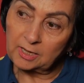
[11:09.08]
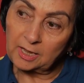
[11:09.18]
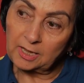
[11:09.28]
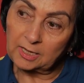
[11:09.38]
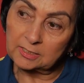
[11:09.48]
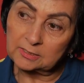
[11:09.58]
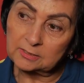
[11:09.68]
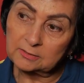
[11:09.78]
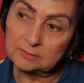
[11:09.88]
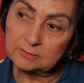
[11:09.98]
and
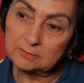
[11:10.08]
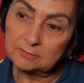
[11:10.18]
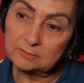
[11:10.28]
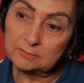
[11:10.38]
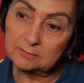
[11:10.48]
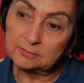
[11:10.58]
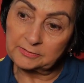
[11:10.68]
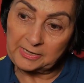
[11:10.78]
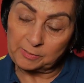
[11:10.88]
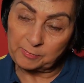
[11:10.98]

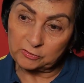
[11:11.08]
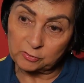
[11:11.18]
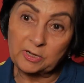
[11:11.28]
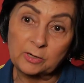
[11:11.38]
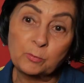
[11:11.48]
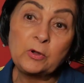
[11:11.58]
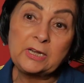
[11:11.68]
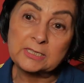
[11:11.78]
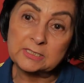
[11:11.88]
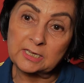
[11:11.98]
really makes your blood boil
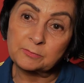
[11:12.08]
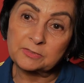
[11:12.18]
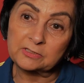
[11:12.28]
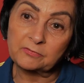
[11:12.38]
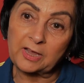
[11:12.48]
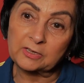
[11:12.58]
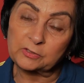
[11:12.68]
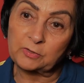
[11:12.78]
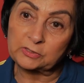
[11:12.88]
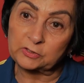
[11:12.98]
at times. In fact,
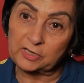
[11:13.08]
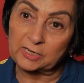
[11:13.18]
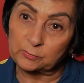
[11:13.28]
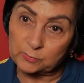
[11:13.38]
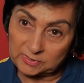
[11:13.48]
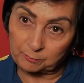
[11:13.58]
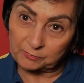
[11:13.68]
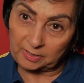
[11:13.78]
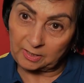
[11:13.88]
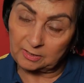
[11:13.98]
you want to try and do
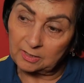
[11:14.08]
something.